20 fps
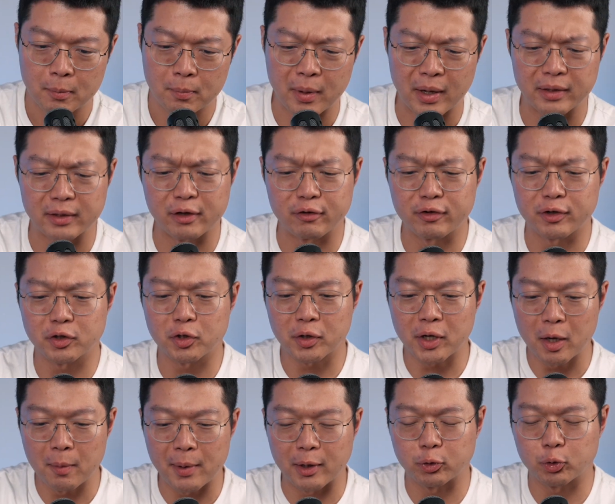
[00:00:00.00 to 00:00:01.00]
But if you're
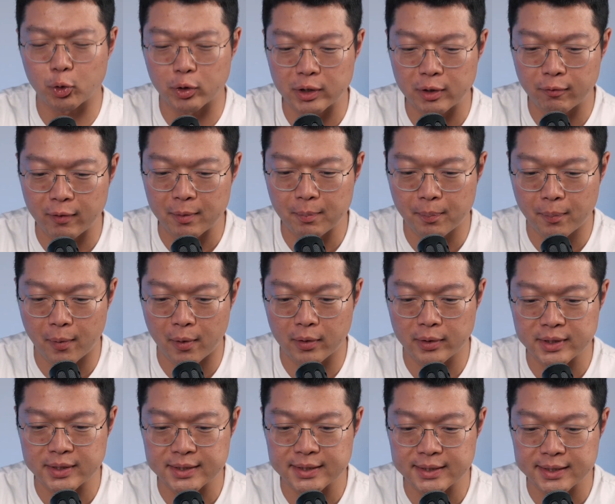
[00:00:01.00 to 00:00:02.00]
talking about
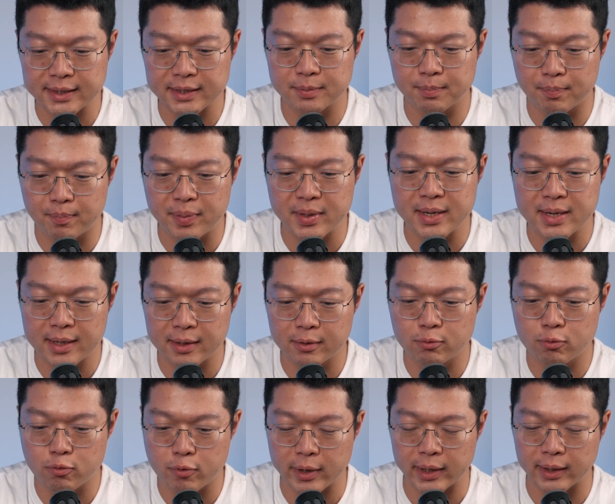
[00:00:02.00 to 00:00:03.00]
21.6
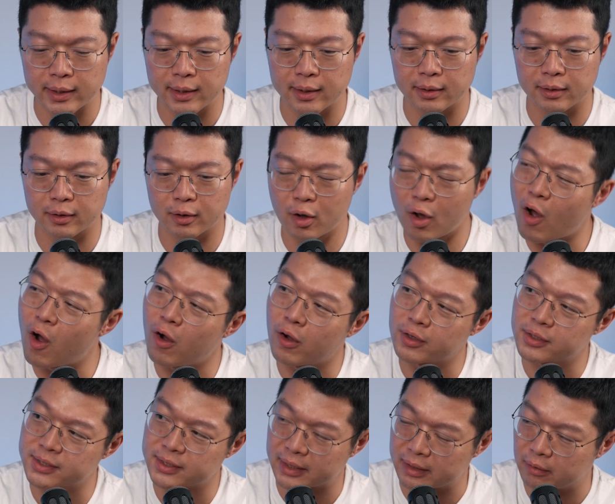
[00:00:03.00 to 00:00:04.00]
billion ringgit
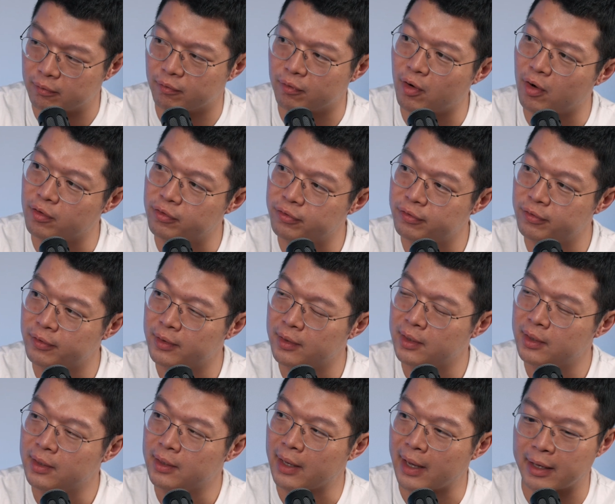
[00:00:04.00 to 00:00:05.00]
cost involved,
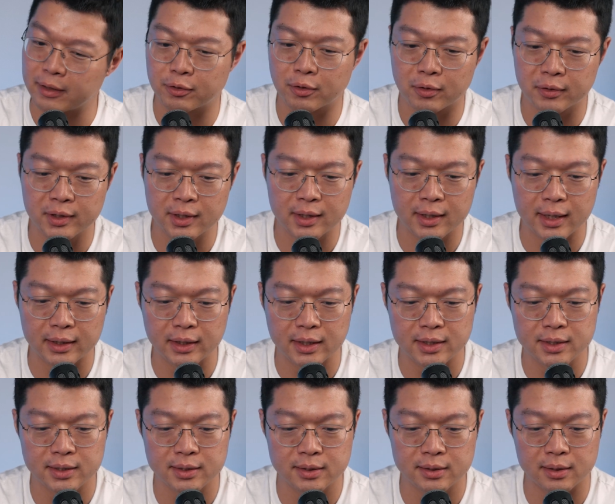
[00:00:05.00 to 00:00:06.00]
and you're only
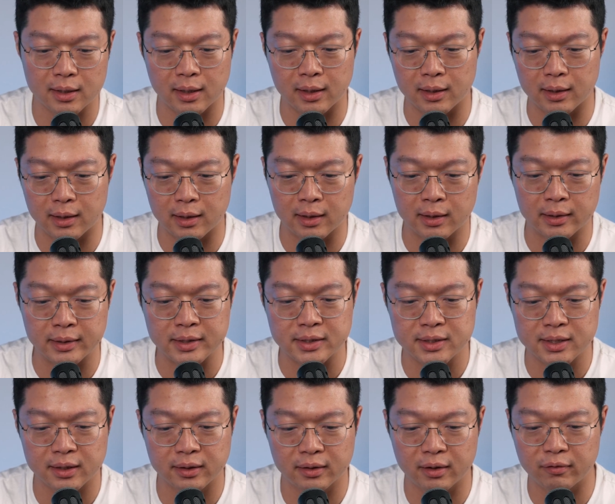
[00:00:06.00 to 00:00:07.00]
getting an
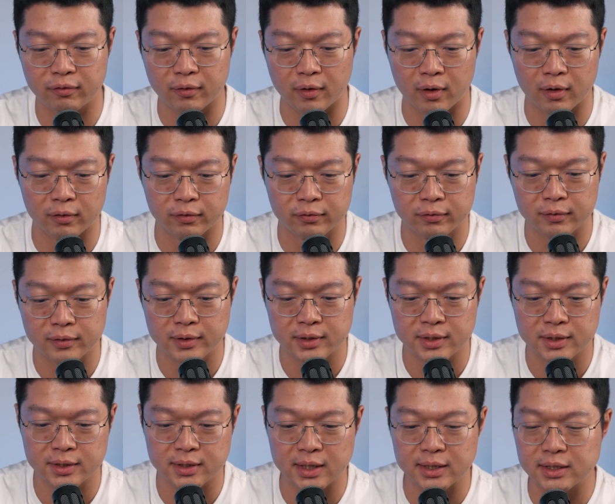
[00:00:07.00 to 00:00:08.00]
incentive of
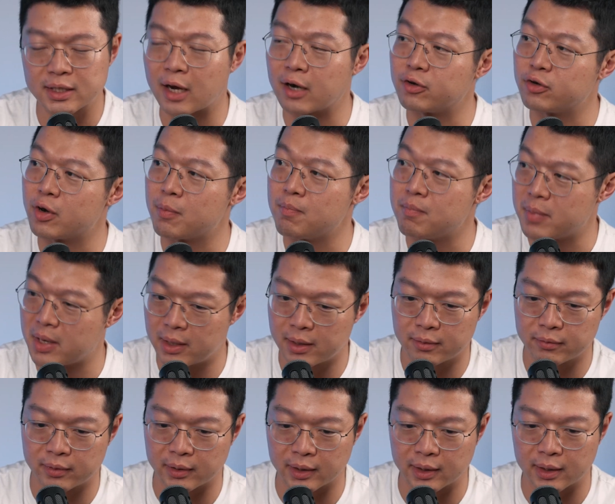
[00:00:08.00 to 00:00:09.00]
600
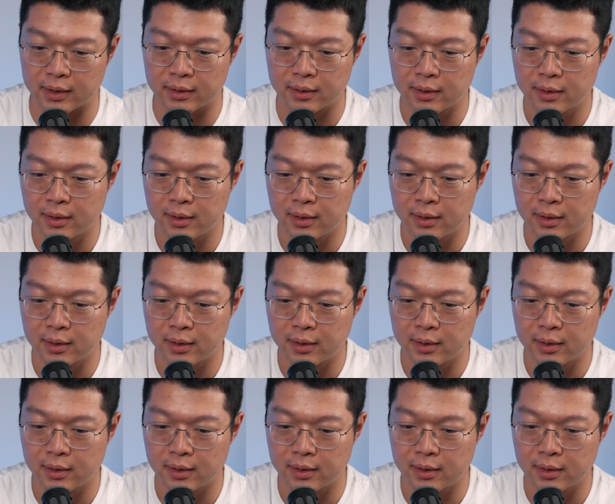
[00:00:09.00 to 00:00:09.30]
million ringgit,